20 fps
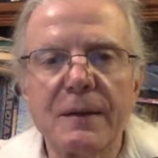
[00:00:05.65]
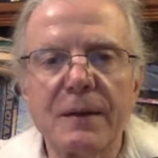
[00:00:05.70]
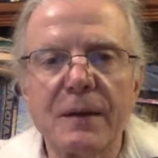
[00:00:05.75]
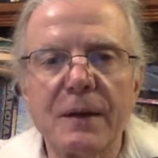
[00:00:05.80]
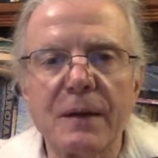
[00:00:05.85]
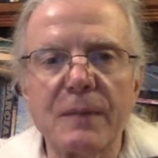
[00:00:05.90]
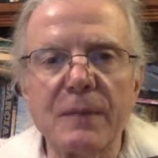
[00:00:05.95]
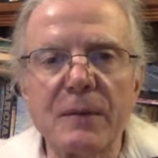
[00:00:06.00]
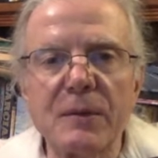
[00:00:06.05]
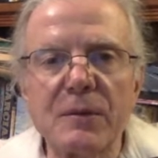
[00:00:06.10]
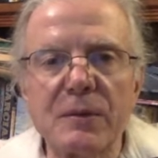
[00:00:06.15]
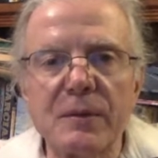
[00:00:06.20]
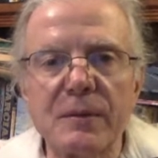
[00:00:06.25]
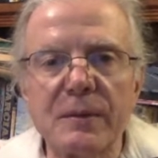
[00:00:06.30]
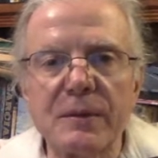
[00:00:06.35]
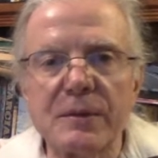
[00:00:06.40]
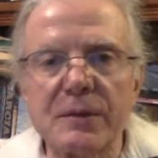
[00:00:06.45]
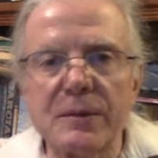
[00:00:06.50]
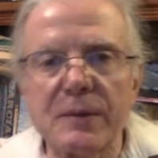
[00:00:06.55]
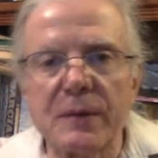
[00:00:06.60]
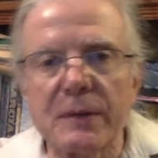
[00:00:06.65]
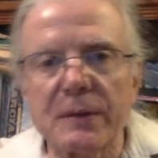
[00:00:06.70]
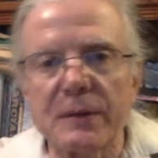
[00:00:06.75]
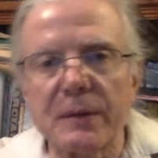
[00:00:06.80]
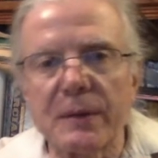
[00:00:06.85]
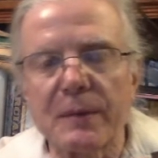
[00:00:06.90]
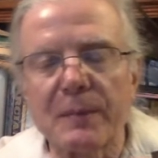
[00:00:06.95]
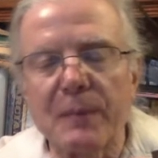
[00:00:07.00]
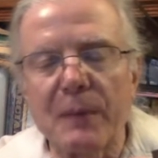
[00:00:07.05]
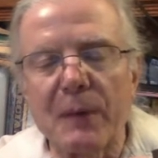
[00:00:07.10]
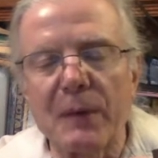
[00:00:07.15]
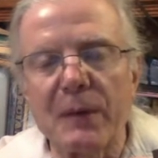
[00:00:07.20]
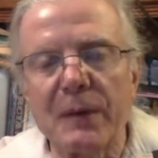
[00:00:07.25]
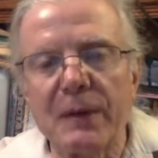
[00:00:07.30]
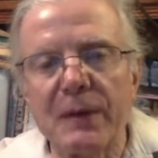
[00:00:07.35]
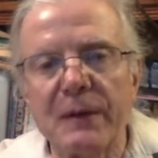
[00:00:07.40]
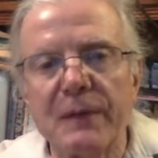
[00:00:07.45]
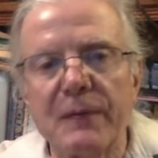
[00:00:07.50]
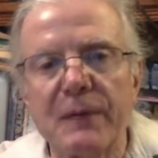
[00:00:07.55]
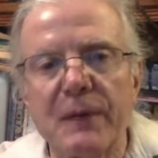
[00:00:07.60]
I'm the drum instructor at
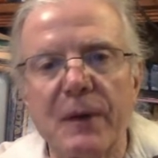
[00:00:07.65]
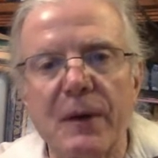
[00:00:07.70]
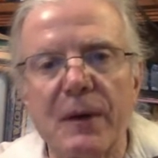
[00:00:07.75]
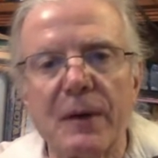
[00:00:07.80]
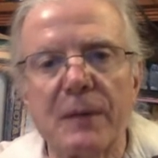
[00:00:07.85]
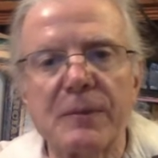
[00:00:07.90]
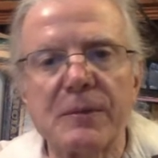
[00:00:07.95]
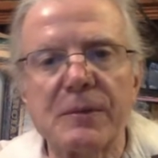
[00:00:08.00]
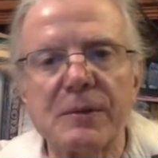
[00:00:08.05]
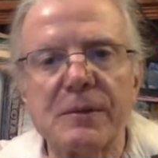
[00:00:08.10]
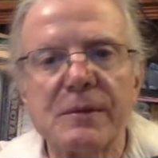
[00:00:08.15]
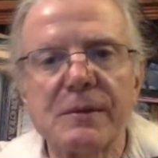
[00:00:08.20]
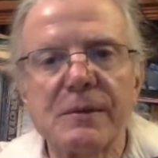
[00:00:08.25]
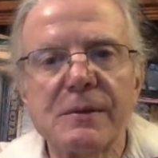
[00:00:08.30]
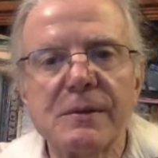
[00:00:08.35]
Burgundy Farms.